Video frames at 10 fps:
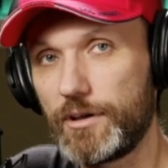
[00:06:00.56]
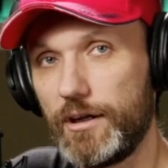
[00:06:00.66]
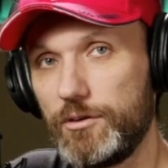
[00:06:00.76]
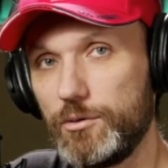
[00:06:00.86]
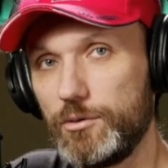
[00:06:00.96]
that
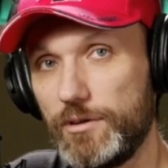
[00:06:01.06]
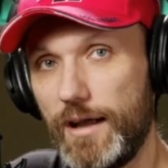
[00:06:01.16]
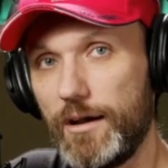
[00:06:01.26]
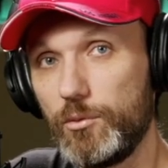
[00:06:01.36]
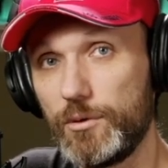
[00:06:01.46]
I do
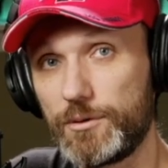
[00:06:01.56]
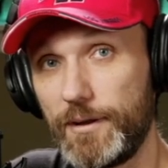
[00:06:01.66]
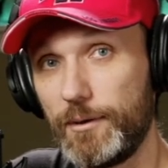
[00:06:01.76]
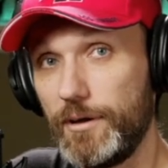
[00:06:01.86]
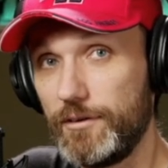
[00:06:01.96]
now, which by
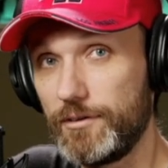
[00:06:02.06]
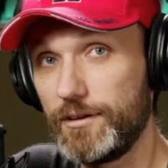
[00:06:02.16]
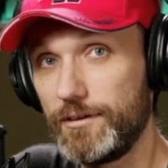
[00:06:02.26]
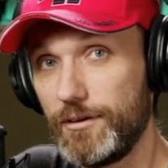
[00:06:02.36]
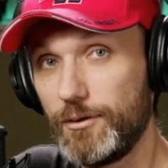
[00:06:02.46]
the way, if you
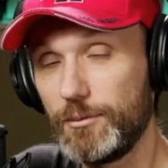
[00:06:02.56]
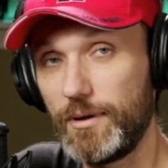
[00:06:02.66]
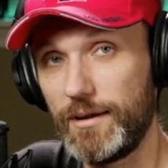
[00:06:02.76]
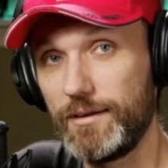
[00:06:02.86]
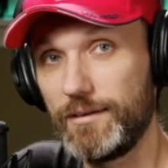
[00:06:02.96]
didn't know,
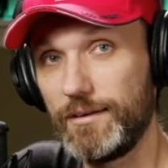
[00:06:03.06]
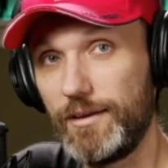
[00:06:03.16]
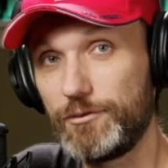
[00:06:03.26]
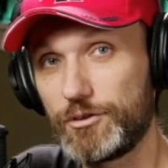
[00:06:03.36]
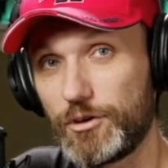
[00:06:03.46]
my
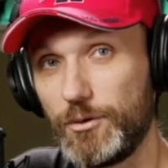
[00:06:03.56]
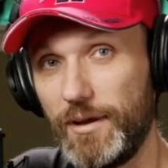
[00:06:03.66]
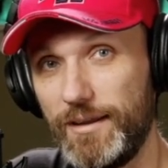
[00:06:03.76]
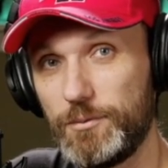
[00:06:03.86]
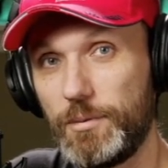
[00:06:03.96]
live show
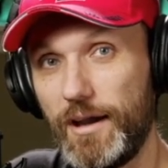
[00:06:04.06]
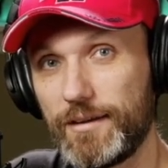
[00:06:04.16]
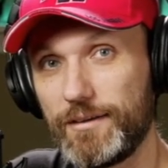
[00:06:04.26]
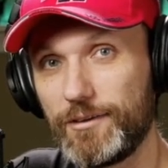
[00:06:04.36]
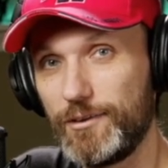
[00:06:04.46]
is back
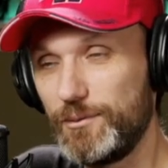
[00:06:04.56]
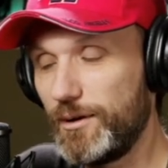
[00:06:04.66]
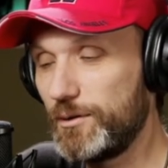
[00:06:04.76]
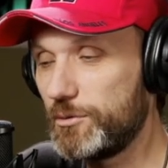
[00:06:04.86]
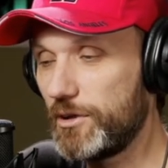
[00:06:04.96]
here on
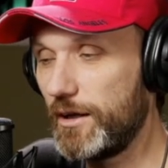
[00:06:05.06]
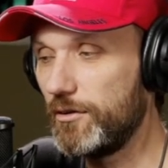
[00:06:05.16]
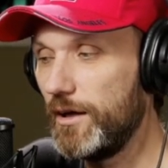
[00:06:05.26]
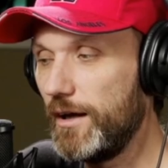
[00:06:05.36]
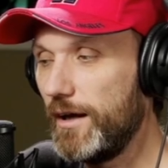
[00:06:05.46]
my YouTube
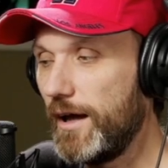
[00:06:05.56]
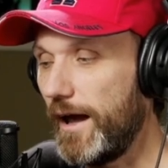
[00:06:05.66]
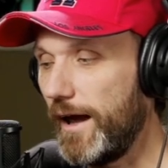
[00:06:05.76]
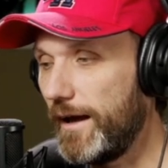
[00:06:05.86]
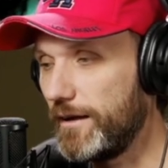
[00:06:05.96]
channel
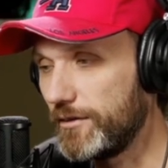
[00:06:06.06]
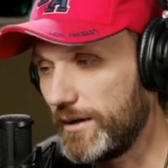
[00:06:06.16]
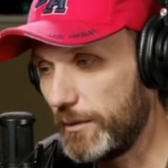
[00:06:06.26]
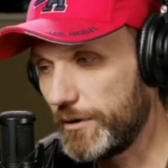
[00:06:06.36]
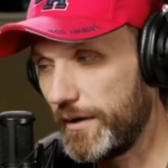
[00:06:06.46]
and on
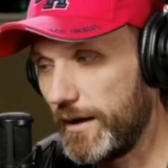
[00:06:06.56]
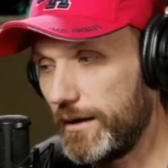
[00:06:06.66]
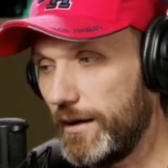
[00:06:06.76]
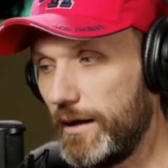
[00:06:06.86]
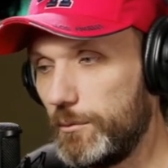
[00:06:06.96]
top of that,
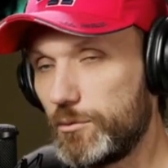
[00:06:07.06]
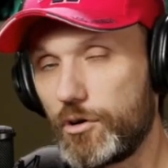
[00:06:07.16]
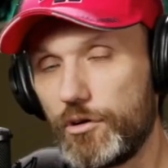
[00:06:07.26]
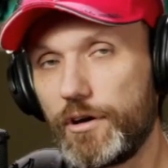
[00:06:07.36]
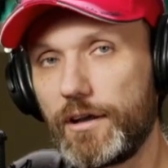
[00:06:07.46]
I, I am
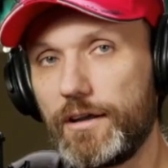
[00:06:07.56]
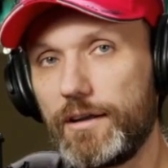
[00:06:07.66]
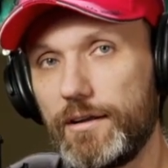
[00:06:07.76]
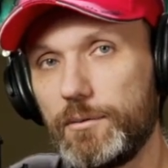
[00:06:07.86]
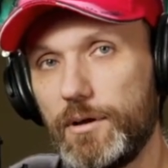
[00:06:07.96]
recording it. and
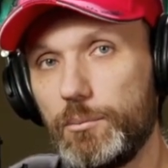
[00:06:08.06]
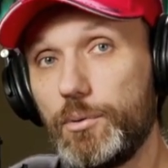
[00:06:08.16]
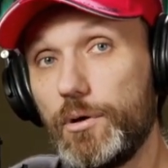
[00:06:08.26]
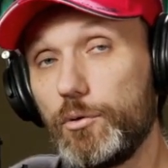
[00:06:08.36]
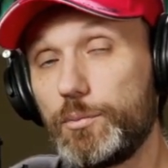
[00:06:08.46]
uh, I'm
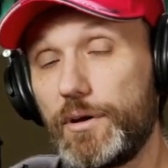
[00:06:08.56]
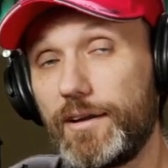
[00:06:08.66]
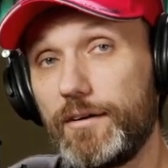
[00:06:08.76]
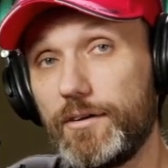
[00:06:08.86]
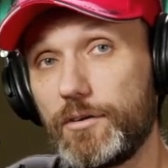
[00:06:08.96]
outputting
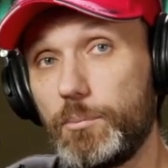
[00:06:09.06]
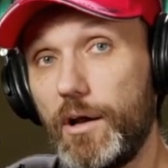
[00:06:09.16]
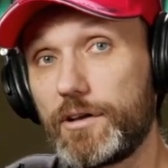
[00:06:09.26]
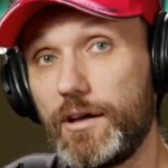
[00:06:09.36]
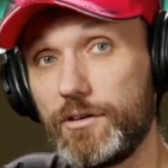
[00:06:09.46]
it as a
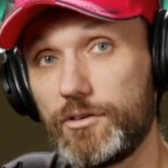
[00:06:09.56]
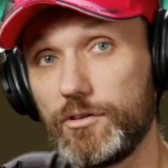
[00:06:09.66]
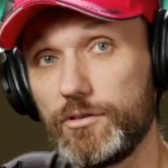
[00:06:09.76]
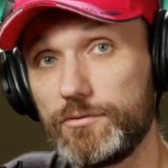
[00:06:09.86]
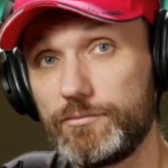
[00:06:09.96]
podcast.
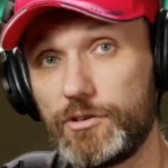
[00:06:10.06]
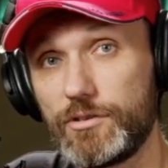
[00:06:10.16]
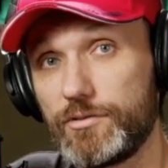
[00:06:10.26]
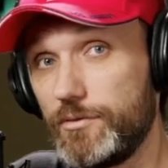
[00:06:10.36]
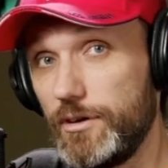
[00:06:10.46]
So
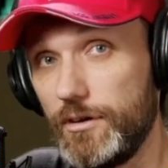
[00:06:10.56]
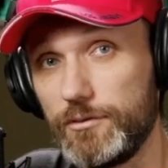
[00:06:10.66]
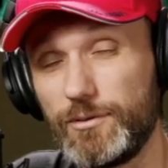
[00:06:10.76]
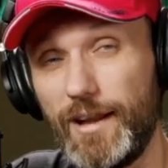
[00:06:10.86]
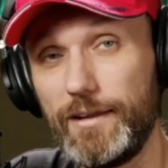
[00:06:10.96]
just you
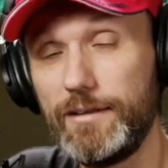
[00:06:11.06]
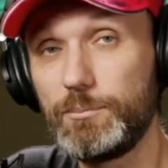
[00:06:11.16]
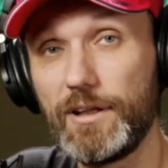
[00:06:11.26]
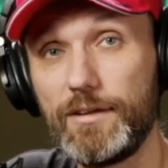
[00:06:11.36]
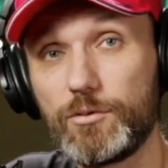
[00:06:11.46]
know, any
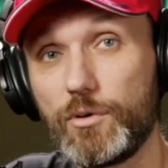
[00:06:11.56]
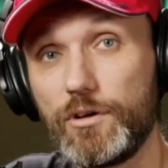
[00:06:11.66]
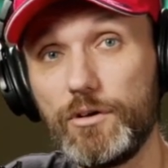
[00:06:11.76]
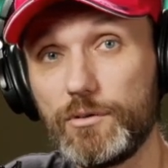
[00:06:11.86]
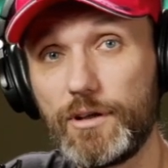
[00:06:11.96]
place where
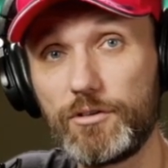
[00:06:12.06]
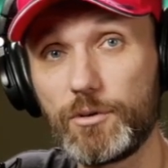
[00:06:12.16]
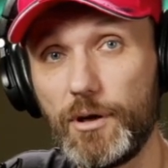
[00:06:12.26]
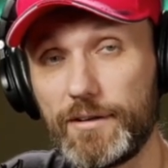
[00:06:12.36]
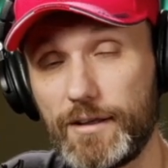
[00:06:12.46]
you get
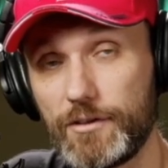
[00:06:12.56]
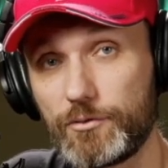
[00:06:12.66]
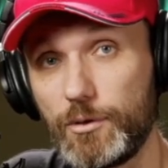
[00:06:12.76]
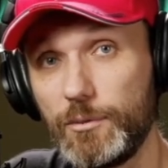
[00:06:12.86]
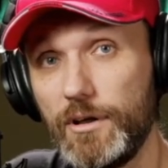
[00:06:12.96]
your podcast
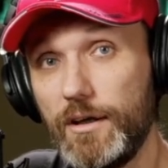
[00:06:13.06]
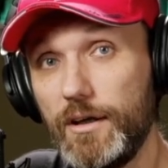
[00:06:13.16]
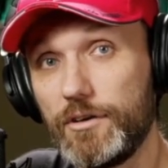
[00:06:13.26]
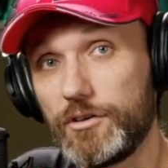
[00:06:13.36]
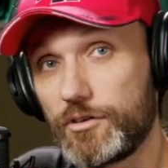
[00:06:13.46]
from,
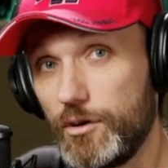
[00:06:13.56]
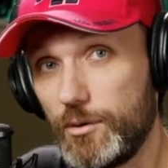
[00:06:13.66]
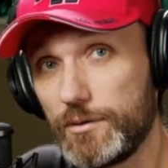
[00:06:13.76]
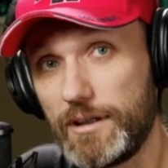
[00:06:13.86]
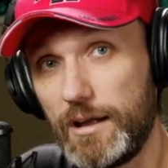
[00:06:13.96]
just
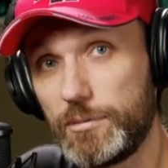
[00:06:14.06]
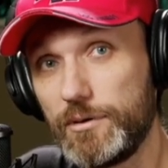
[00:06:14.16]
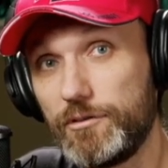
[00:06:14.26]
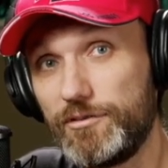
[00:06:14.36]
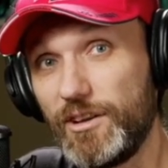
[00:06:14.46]
go and type
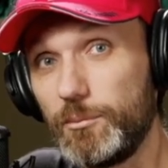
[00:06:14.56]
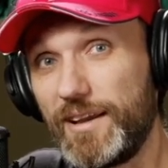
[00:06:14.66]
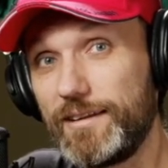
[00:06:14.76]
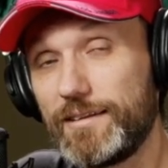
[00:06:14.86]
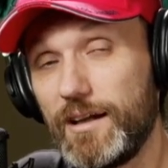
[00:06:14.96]
in
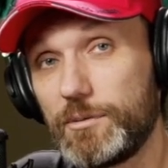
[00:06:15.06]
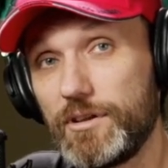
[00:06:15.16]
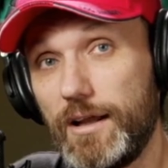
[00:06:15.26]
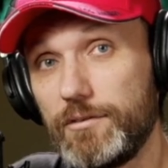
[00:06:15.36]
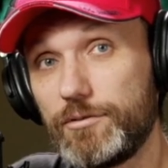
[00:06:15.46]
filmmaking times
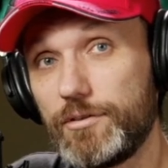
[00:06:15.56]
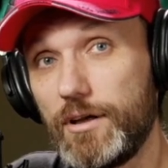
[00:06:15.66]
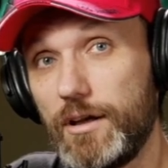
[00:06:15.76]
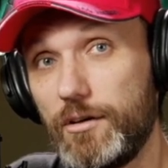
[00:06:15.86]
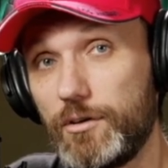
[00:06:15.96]
live,
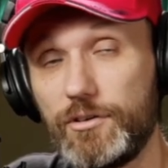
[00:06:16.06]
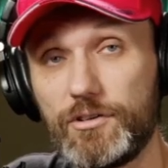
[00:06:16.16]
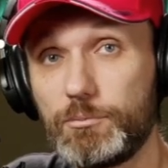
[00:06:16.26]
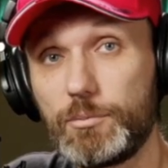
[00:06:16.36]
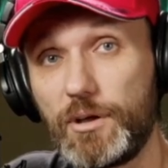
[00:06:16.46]
or
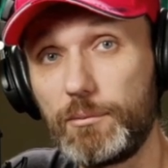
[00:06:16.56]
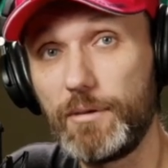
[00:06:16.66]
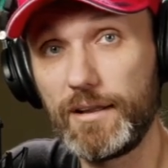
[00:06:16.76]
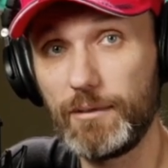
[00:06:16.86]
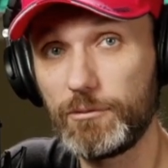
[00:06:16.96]
just put in
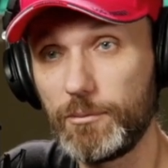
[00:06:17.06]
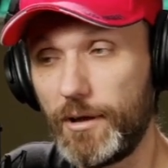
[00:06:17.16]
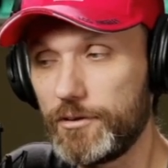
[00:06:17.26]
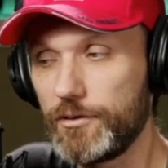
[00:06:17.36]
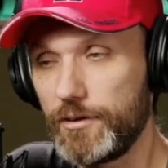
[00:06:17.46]
my name, Tom
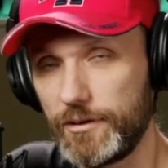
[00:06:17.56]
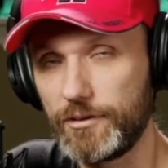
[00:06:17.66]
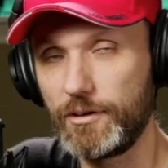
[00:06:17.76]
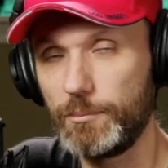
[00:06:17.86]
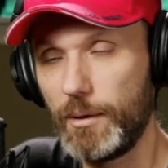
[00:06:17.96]
Antos, and it's
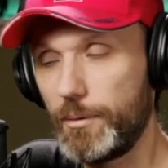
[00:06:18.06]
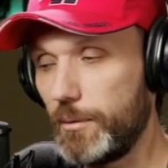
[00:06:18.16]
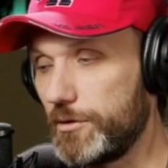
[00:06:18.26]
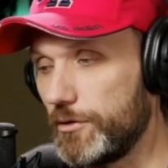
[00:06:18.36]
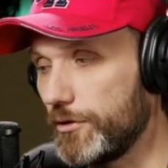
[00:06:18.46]
going to pop
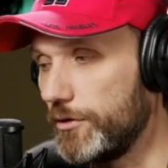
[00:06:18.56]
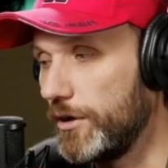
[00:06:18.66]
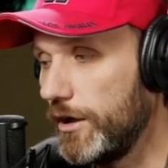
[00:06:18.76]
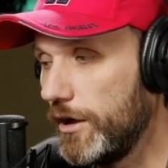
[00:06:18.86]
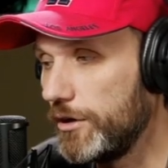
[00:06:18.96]
up there. So
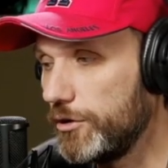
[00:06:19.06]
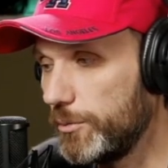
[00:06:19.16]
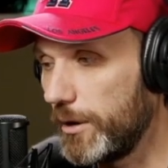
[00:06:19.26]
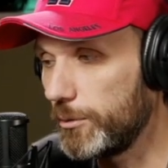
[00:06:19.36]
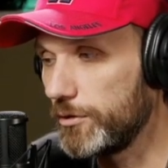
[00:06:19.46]
you'll
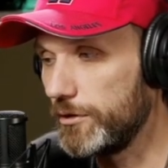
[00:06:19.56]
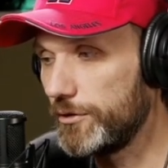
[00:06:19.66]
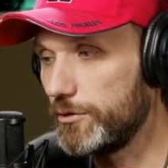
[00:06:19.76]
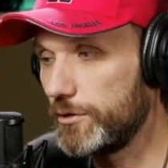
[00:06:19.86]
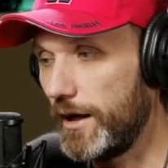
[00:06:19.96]
be able to
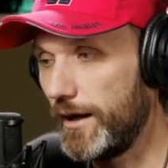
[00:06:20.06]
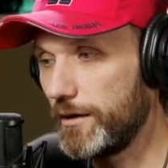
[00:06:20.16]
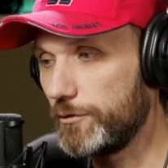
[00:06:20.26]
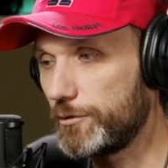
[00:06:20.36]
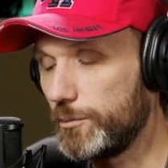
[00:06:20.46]
listen to the
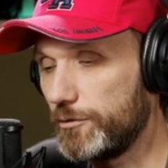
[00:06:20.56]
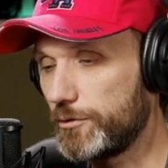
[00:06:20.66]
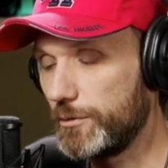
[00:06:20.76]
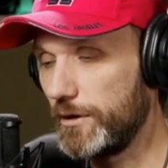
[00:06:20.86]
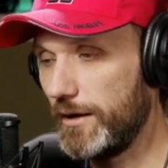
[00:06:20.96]
audio from
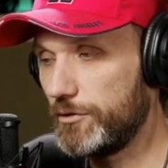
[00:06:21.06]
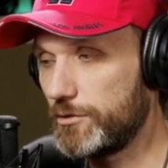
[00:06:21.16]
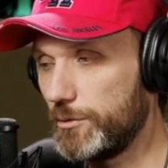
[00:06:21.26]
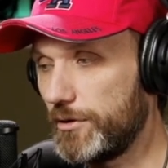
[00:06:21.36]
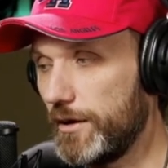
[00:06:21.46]
from the live
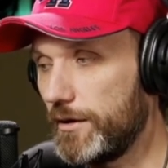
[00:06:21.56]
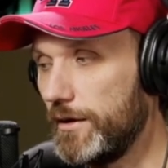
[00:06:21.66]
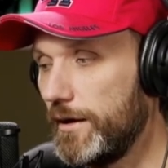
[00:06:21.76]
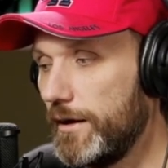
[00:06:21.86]
streams there.